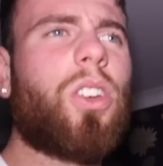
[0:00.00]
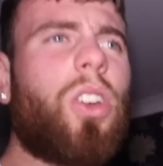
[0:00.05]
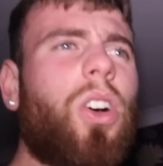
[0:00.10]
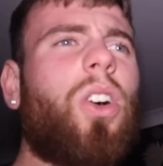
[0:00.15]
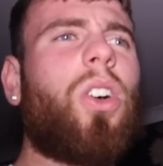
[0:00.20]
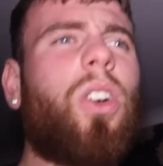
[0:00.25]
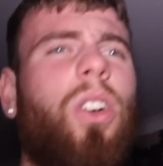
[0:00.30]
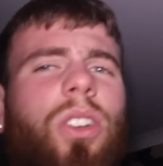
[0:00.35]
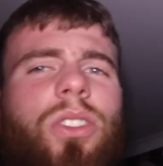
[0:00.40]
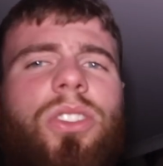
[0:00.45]

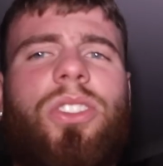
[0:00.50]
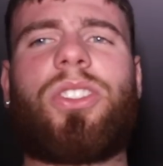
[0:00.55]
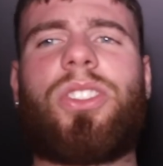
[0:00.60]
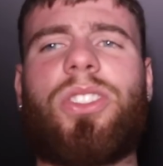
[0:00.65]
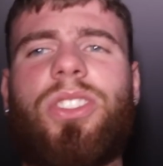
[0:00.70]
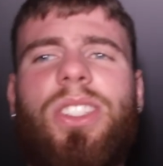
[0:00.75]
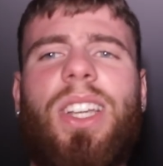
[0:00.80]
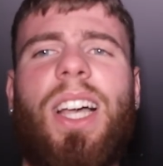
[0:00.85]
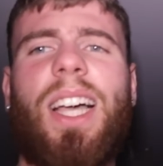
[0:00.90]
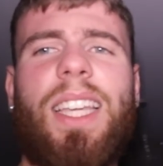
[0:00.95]
God's
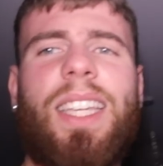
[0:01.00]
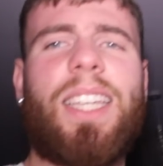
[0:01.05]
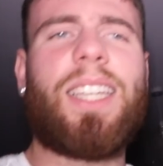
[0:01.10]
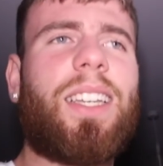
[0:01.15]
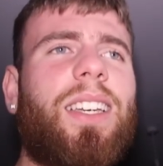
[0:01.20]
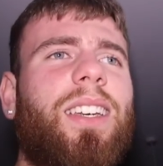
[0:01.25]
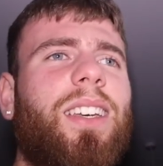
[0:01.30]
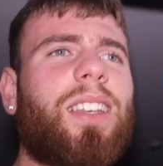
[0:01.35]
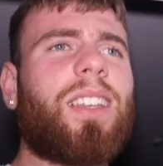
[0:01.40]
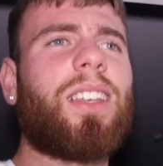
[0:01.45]

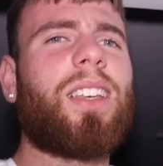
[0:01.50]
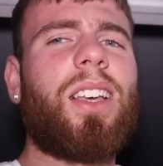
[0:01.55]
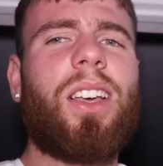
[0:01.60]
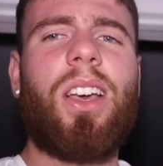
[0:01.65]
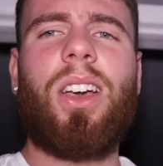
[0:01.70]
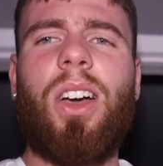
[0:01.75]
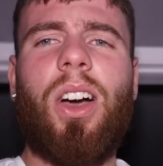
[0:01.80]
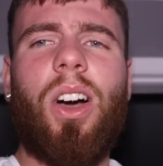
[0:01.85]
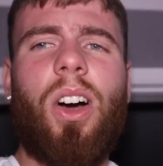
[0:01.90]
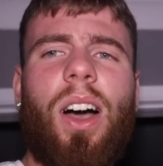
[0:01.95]
sake.
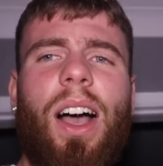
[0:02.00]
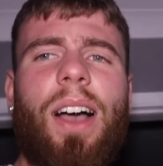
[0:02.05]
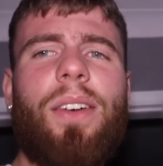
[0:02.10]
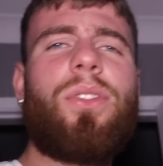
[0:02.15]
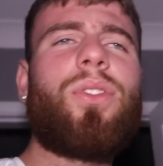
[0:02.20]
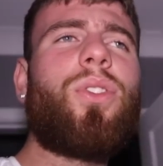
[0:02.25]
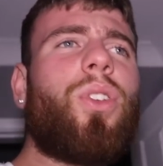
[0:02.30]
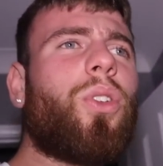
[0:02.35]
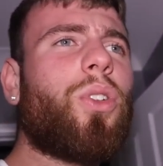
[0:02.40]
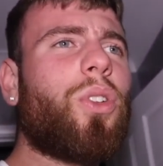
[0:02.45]

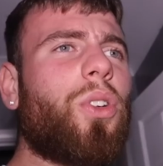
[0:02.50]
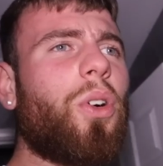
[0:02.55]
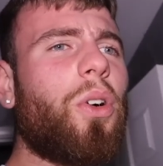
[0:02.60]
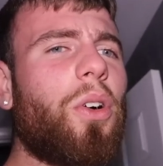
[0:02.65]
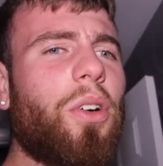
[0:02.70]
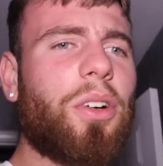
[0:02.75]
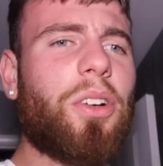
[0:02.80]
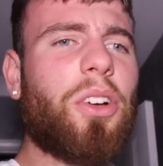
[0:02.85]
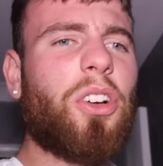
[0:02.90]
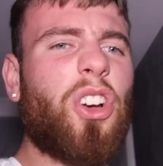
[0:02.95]
I've not
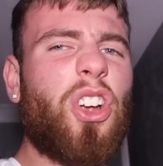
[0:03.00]
got a